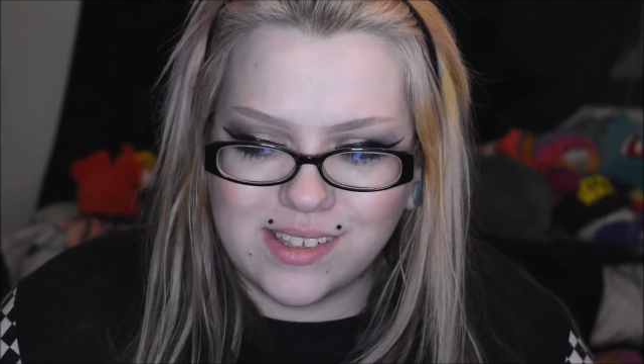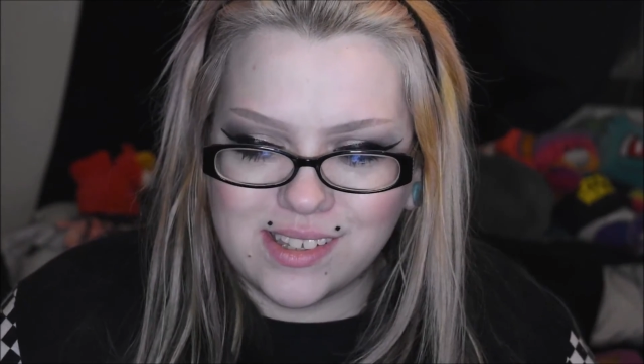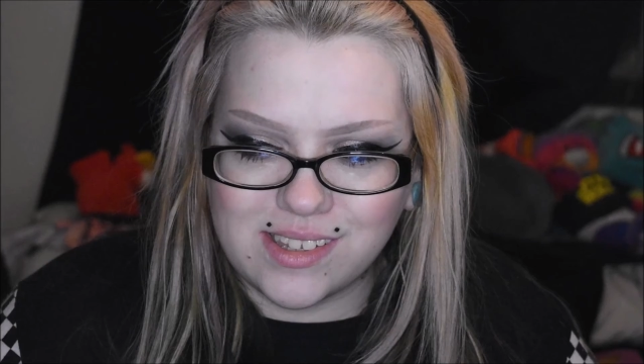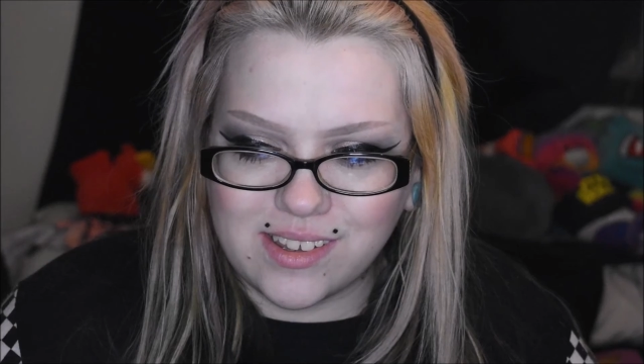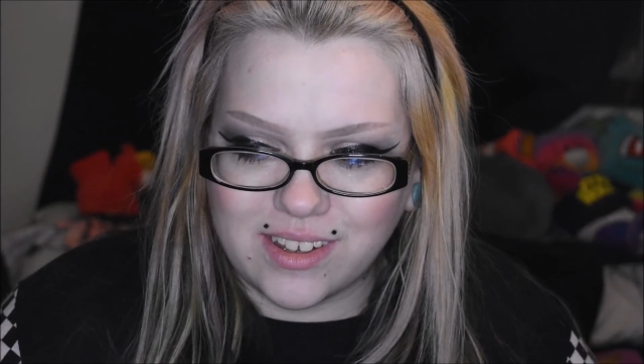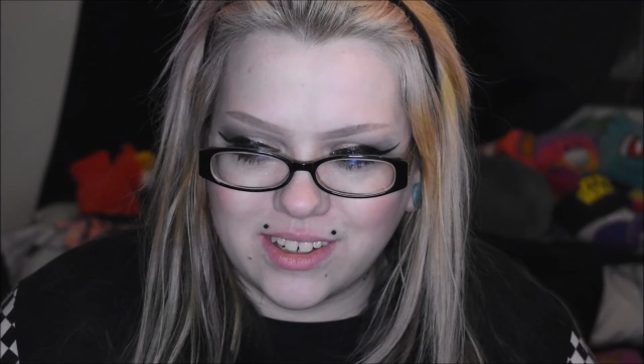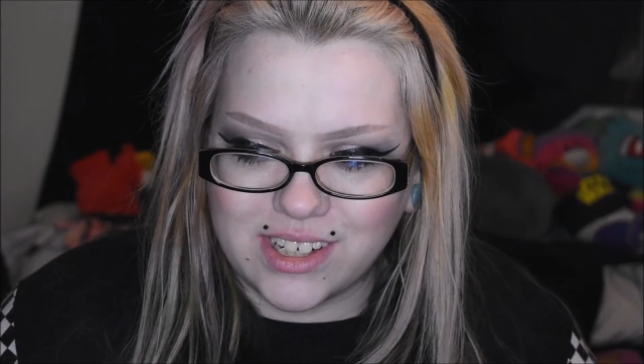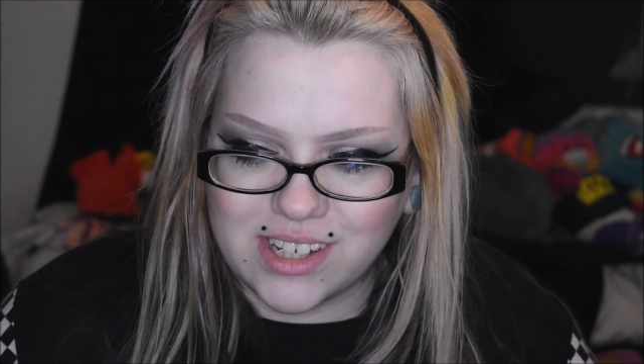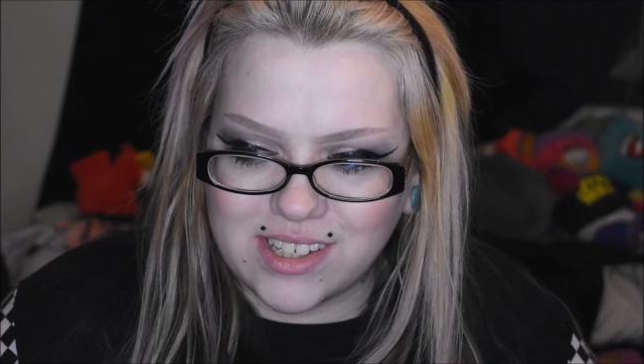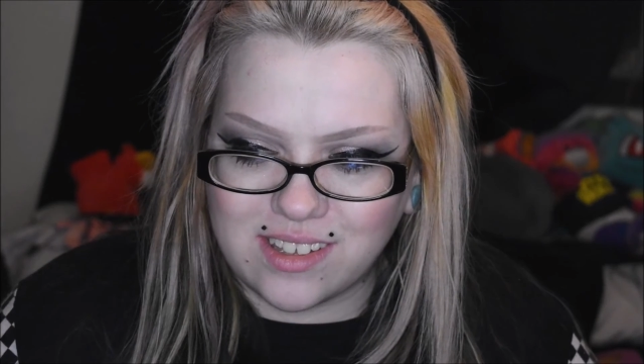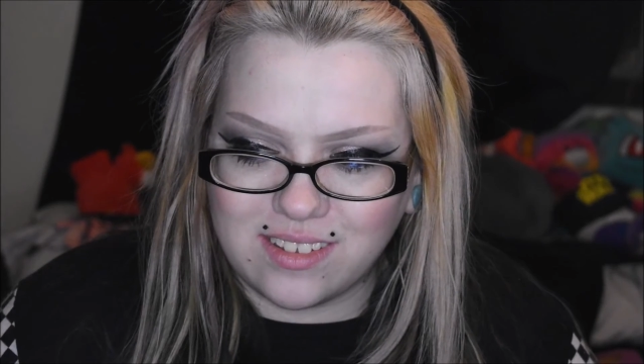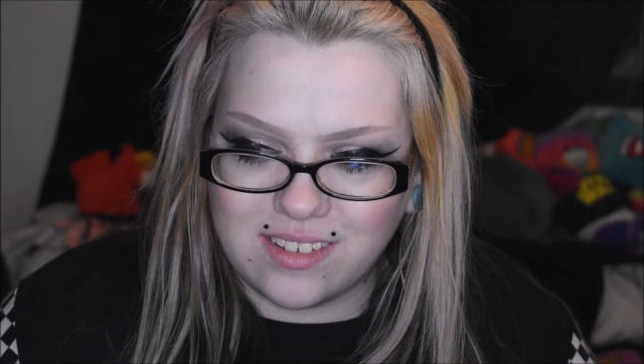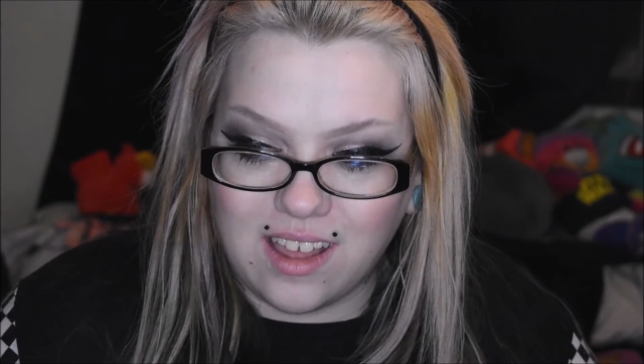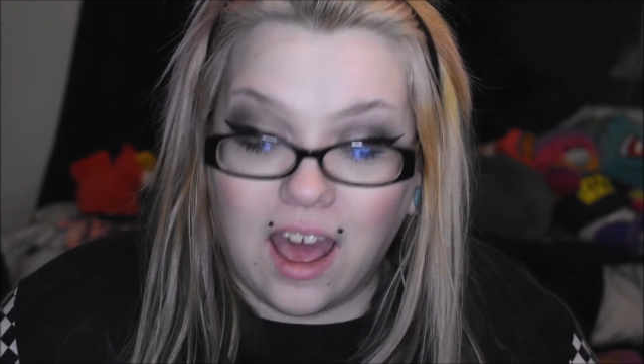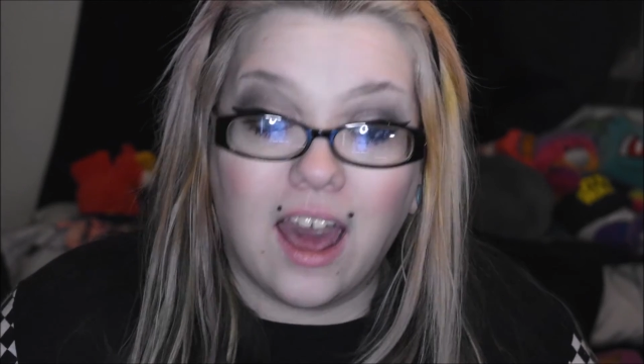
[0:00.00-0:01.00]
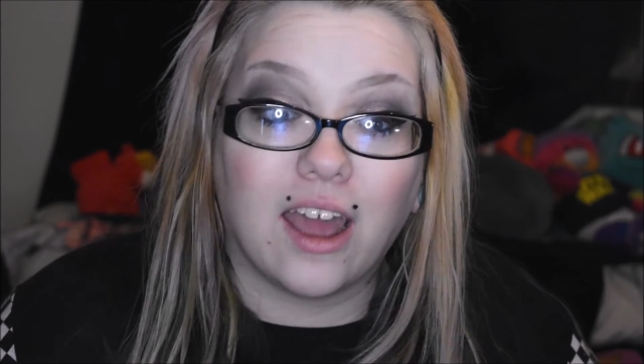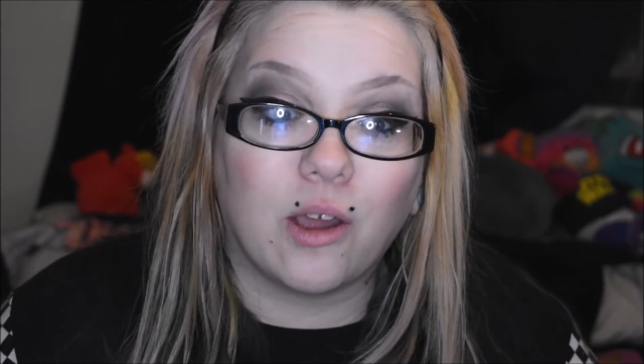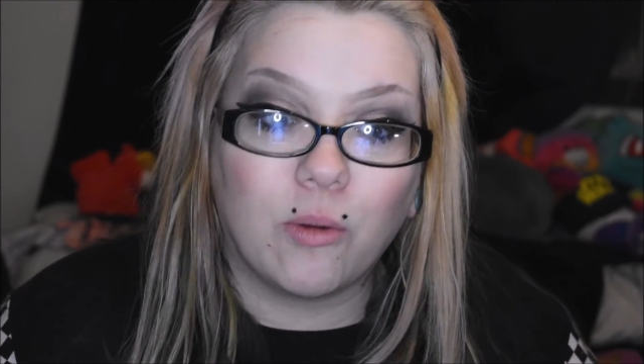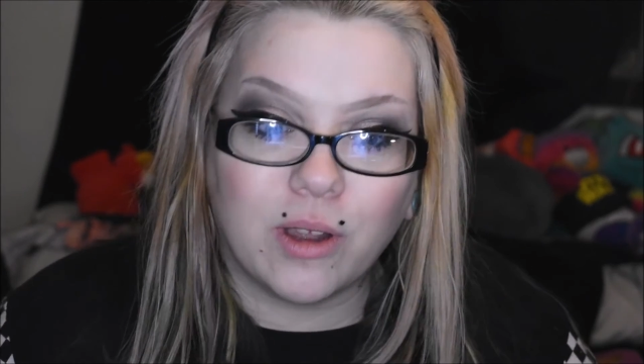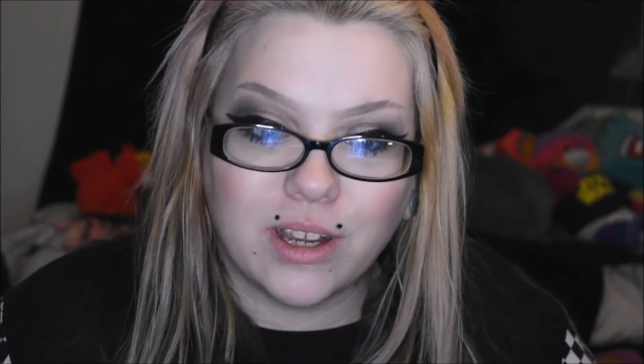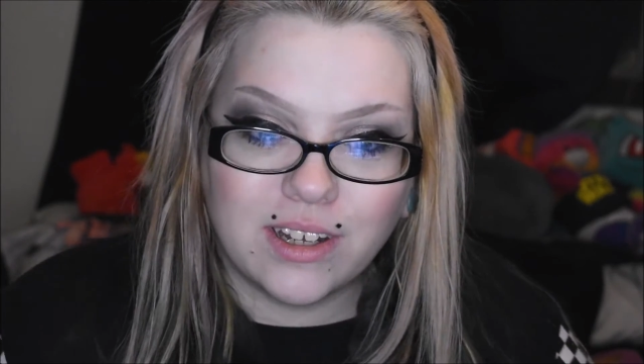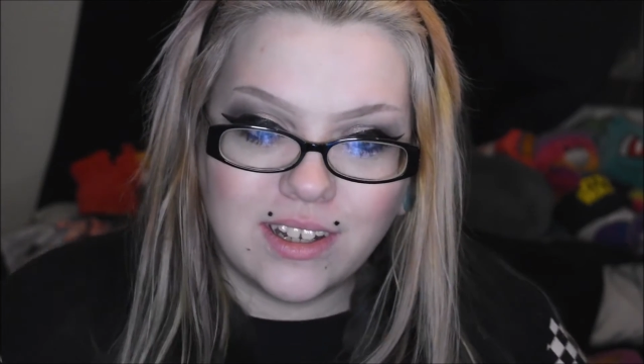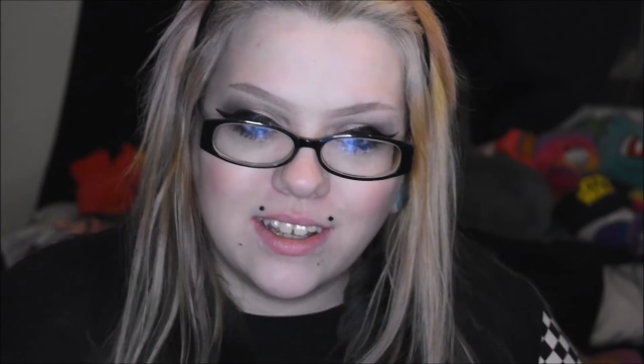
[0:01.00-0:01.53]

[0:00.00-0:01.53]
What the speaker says: or just awkward.